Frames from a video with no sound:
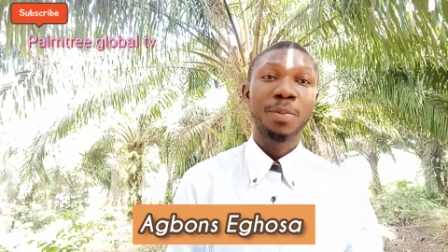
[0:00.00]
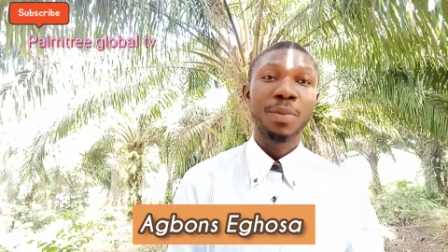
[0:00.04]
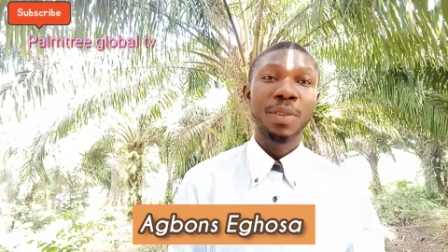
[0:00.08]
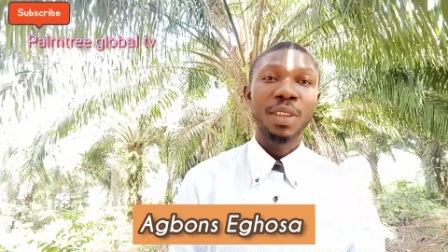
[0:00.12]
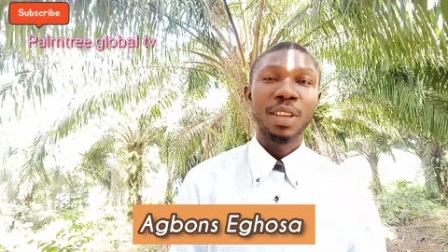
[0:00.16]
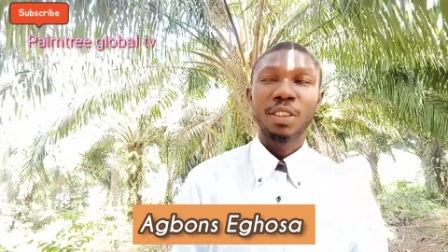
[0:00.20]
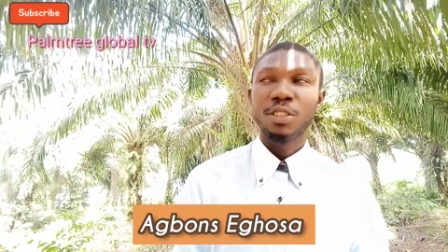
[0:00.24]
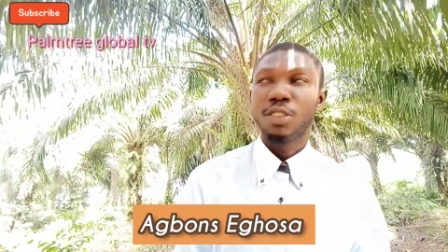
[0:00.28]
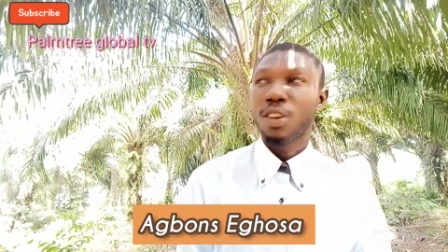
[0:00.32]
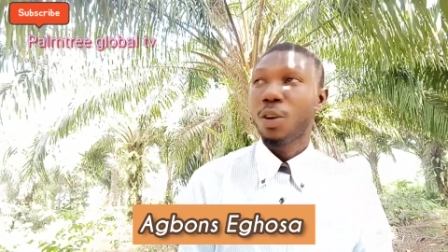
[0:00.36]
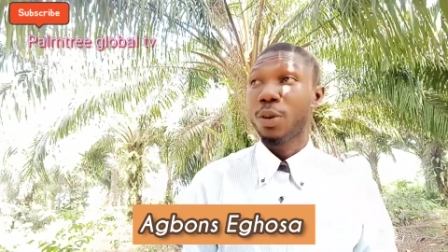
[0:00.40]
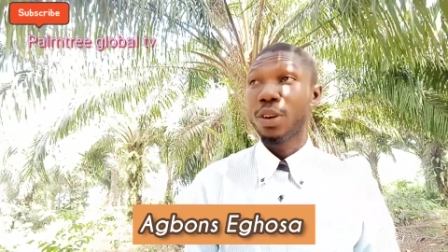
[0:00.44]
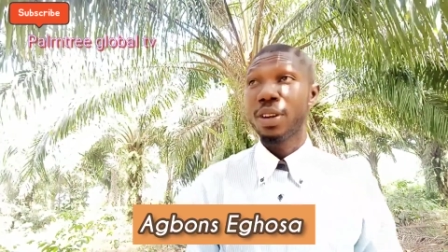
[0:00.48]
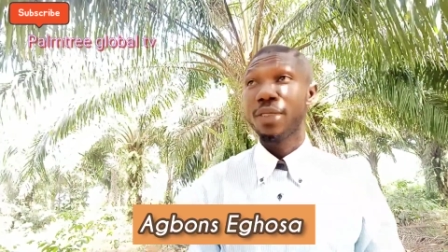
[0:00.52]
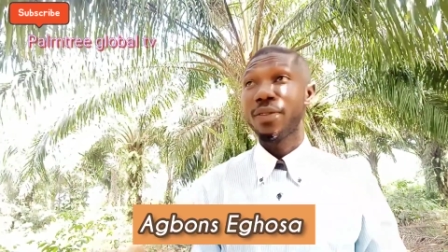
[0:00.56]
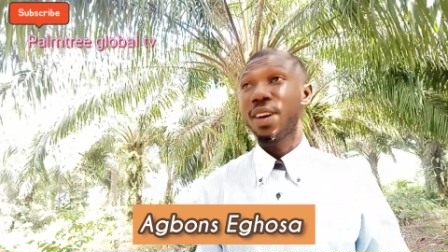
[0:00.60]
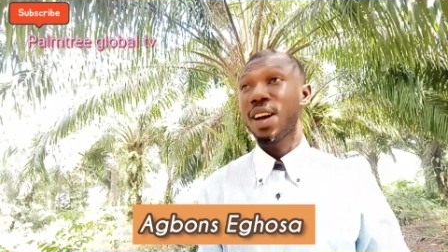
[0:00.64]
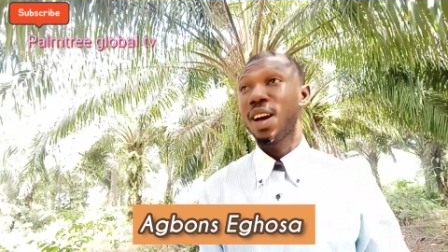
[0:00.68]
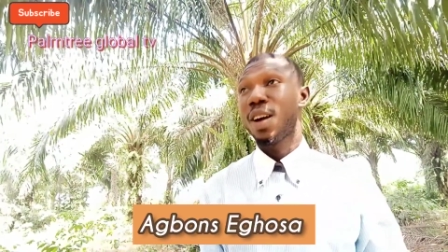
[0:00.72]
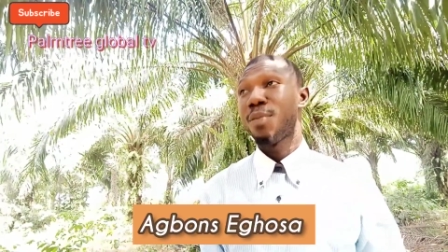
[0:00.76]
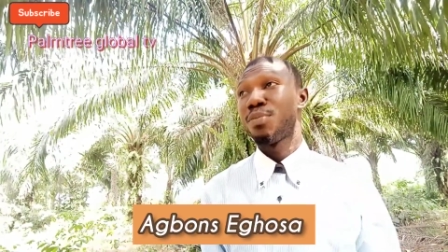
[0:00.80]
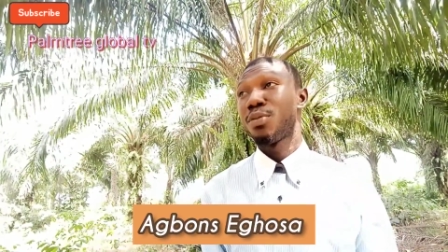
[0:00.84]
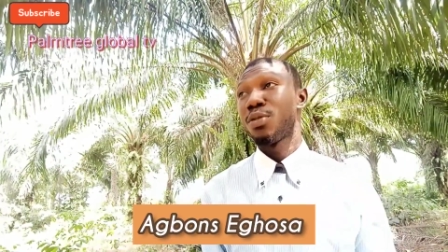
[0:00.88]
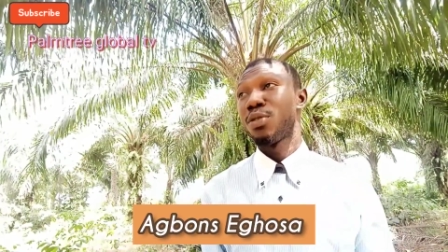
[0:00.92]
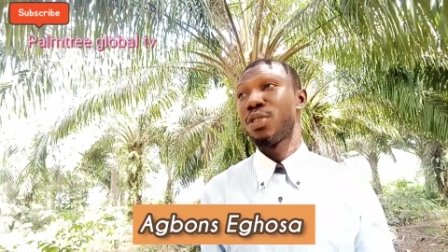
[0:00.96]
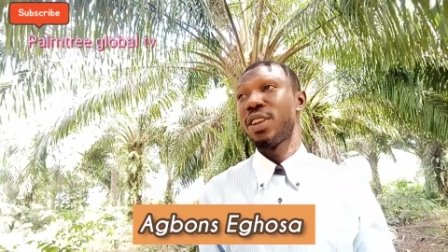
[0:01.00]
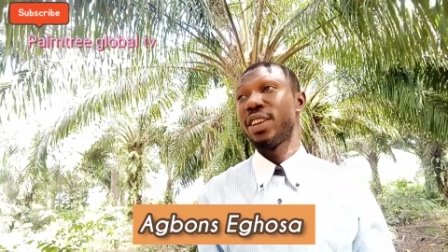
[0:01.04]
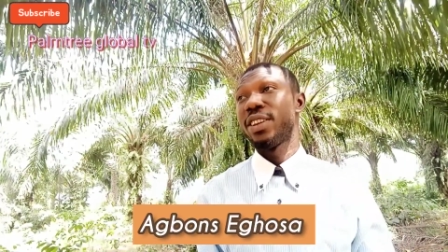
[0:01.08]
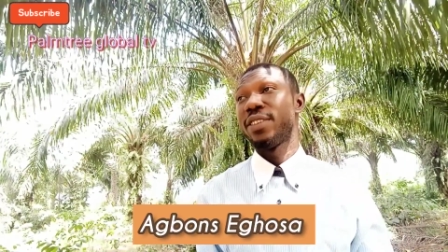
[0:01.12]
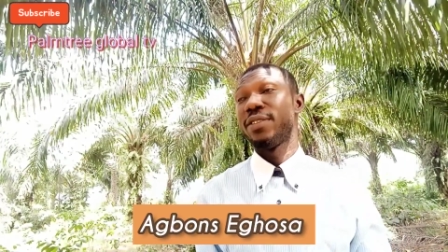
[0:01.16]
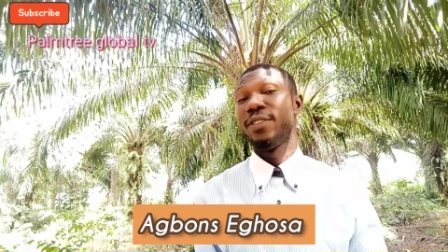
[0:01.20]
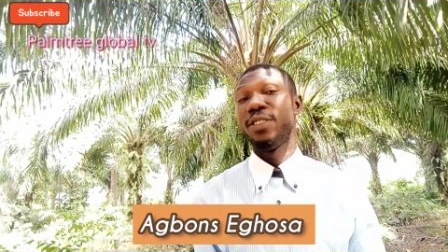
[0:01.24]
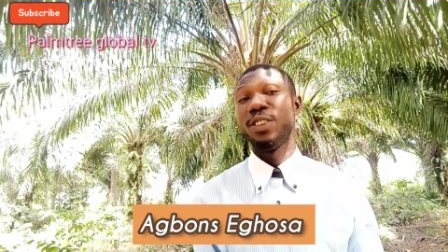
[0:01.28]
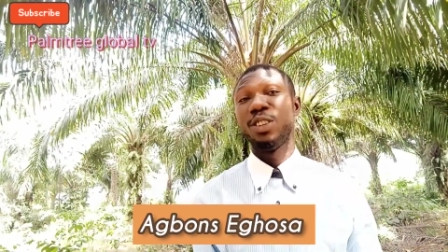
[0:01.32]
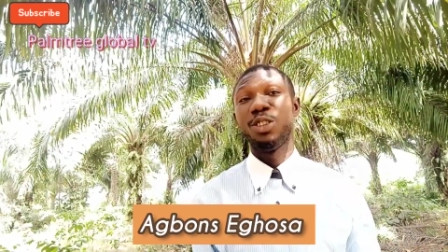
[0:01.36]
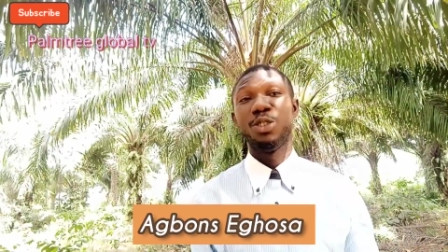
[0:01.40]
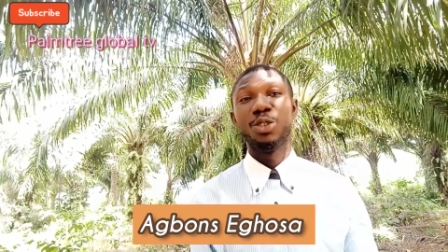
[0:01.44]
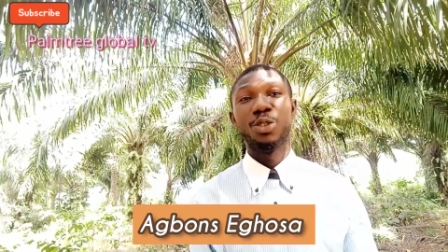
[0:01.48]
So whenever I upload any
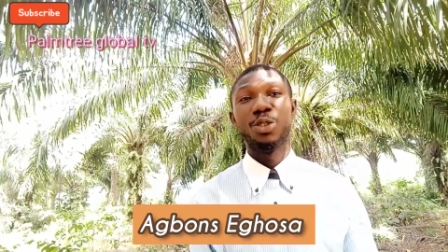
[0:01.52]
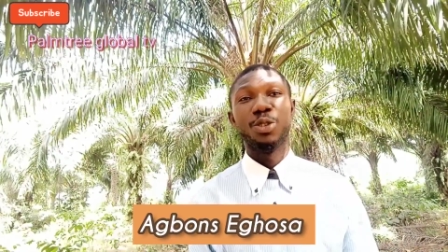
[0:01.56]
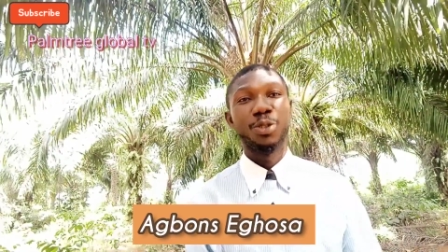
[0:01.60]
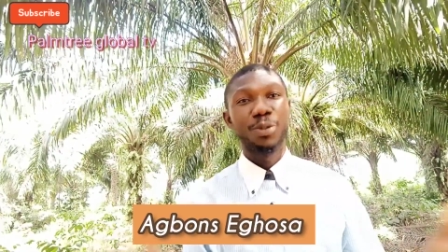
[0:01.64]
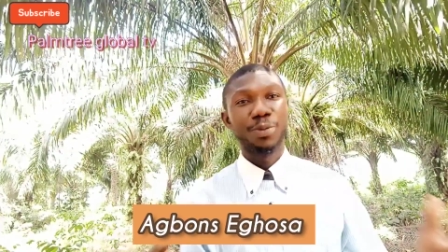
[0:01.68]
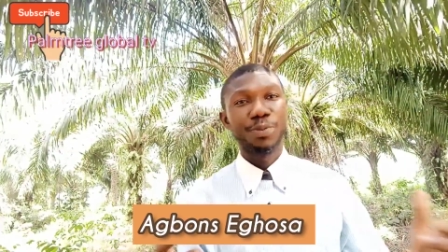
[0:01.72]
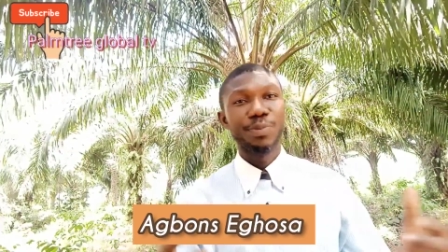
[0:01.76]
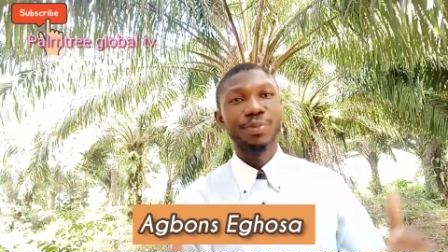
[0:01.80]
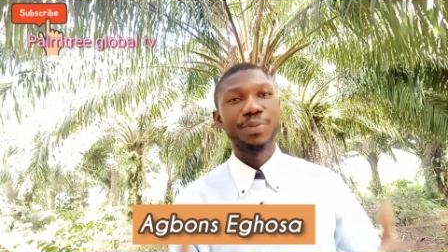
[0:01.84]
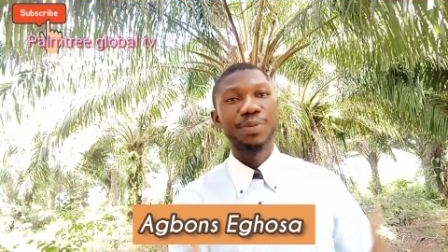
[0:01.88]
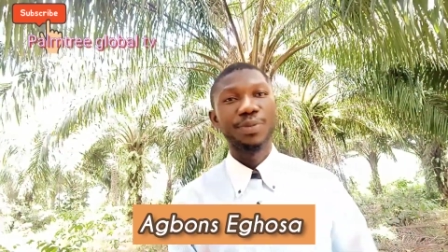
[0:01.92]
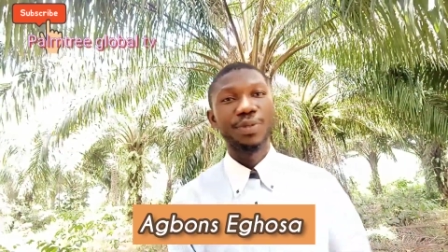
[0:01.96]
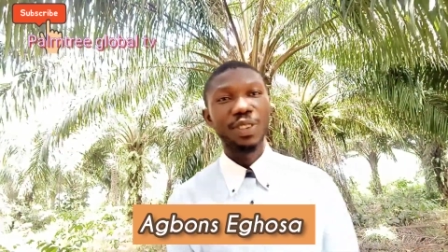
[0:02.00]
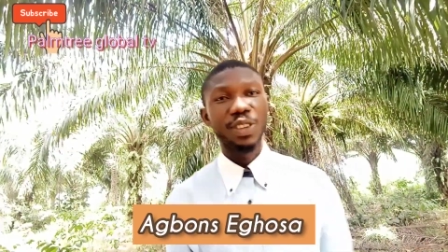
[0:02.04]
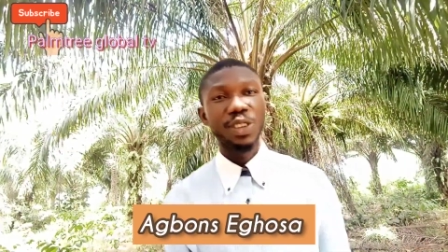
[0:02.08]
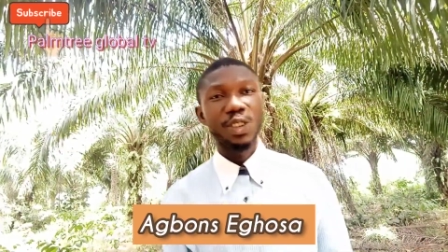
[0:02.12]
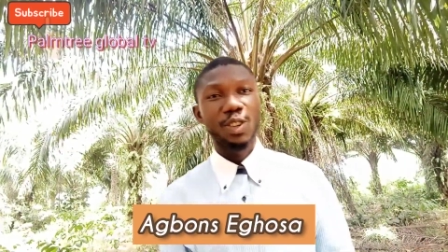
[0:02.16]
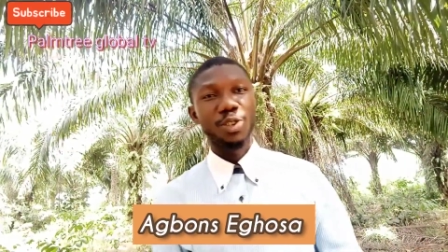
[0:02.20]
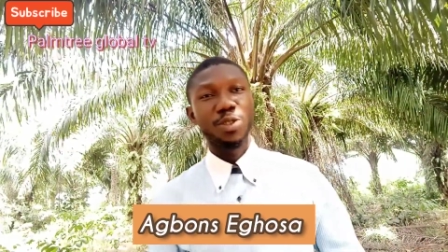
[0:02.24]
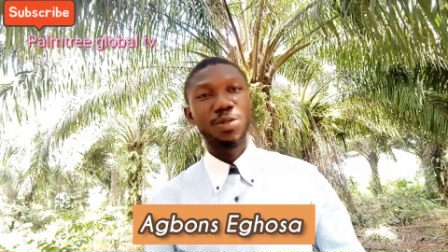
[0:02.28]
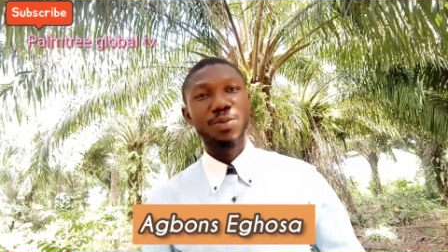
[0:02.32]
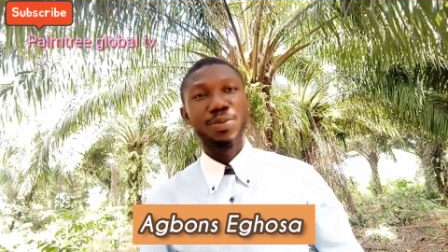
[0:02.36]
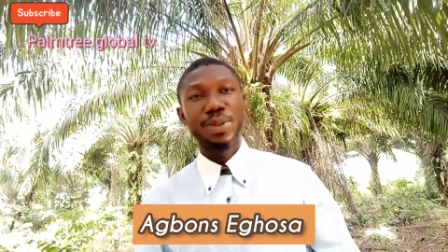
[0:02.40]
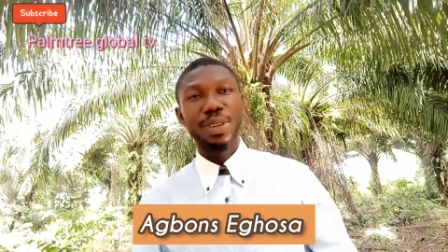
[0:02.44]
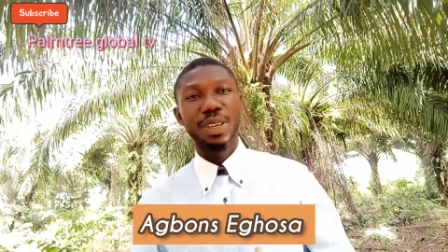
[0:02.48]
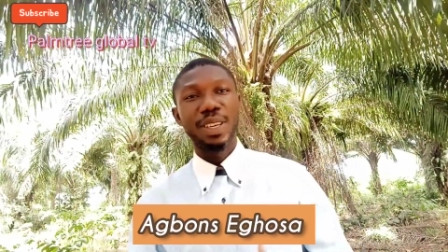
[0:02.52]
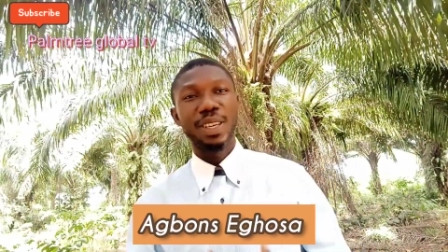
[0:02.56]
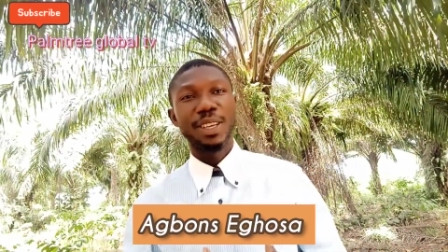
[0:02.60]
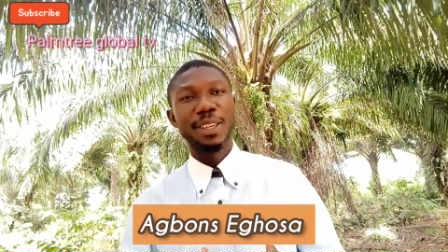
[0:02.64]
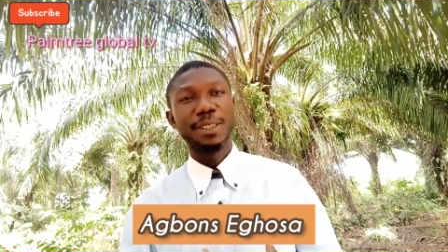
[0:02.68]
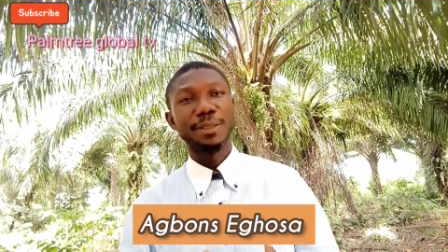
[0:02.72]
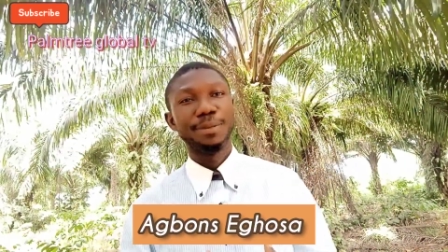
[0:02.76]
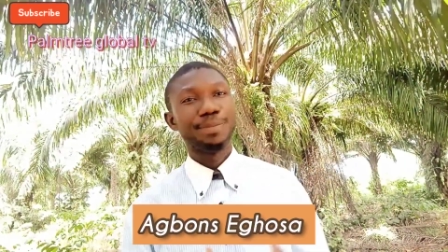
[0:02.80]
video, you'll be